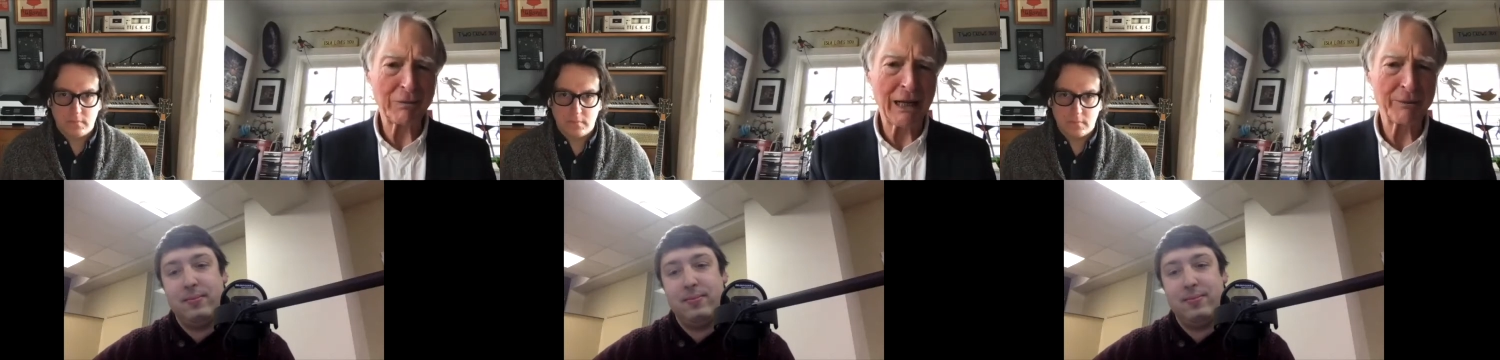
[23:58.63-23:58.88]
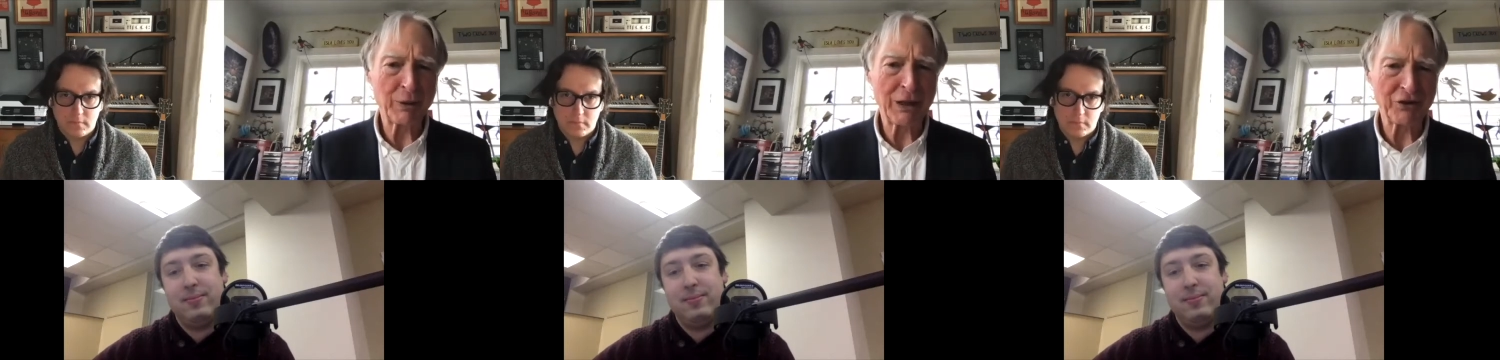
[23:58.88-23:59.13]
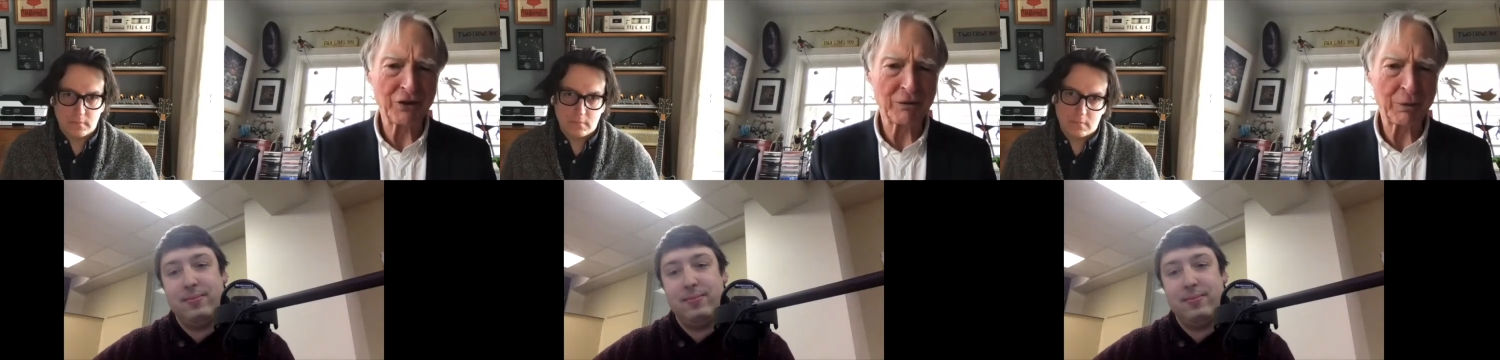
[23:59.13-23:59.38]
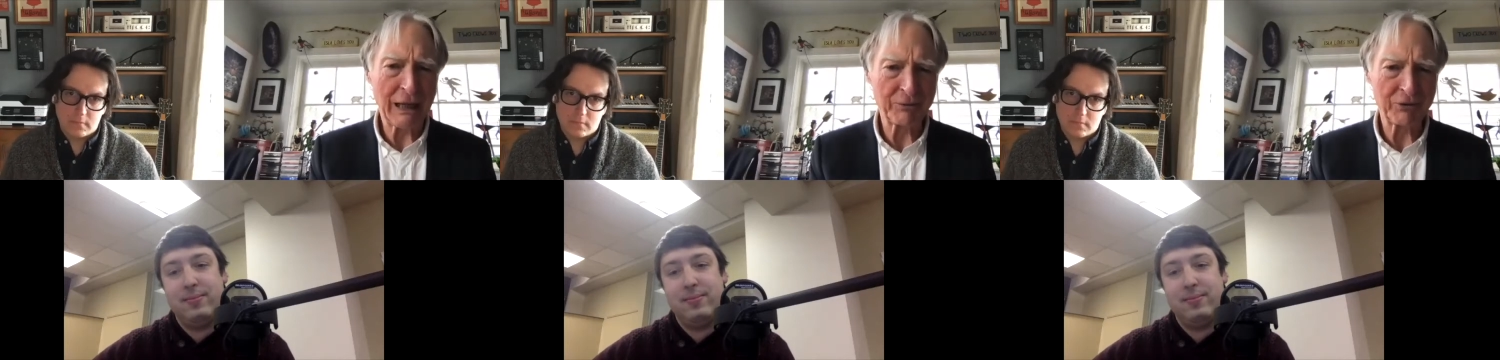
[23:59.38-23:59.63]
Speaker 1: and present
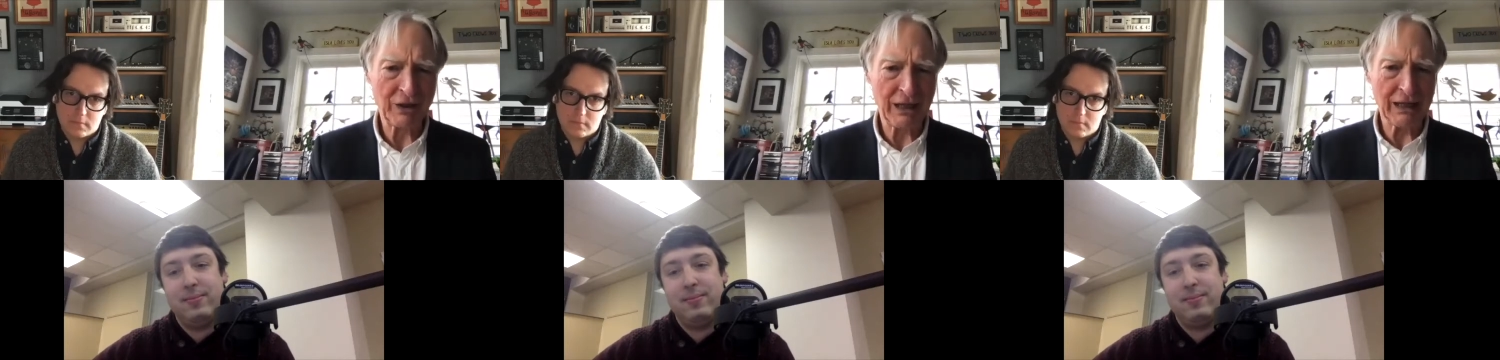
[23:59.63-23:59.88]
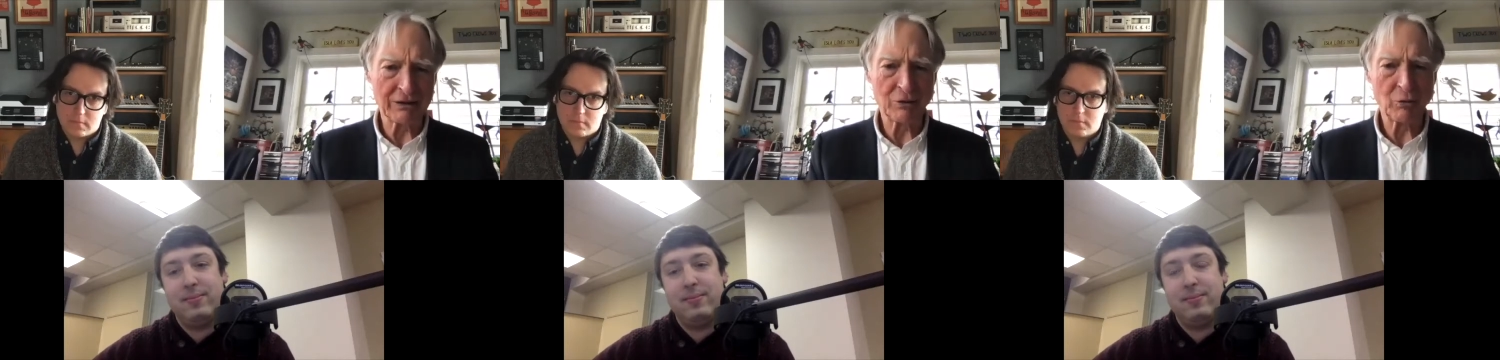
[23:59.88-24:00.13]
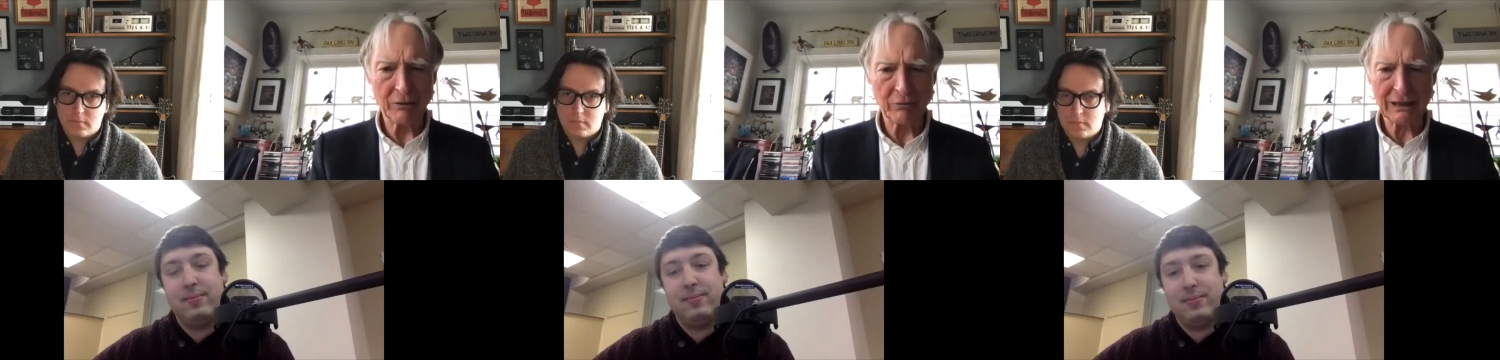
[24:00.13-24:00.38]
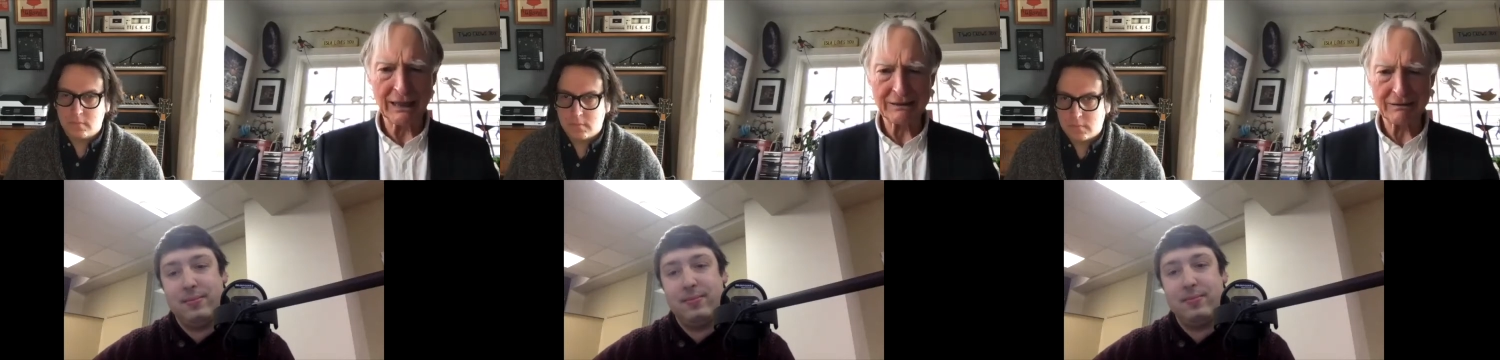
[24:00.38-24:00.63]
perhaps in the way we
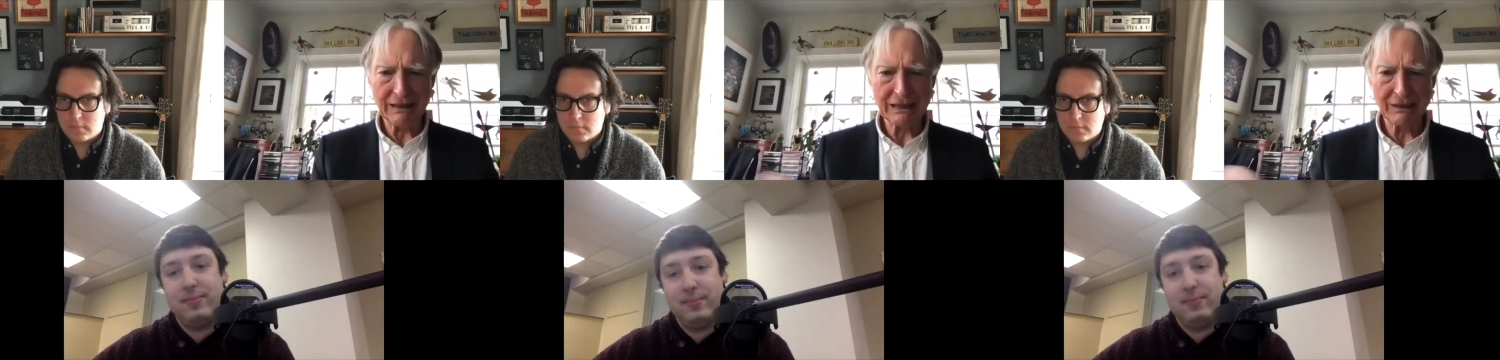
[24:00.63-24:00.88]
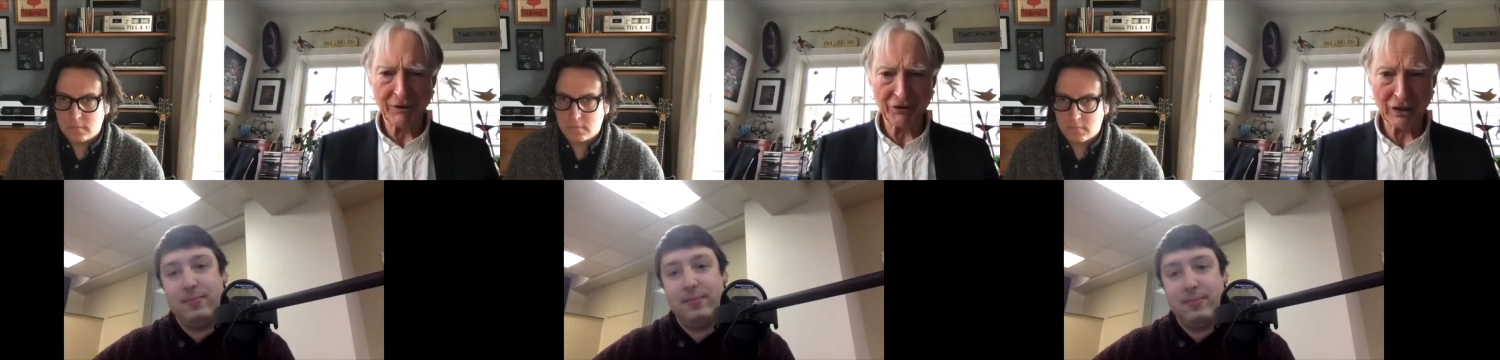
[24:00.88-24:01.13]
like to think of as a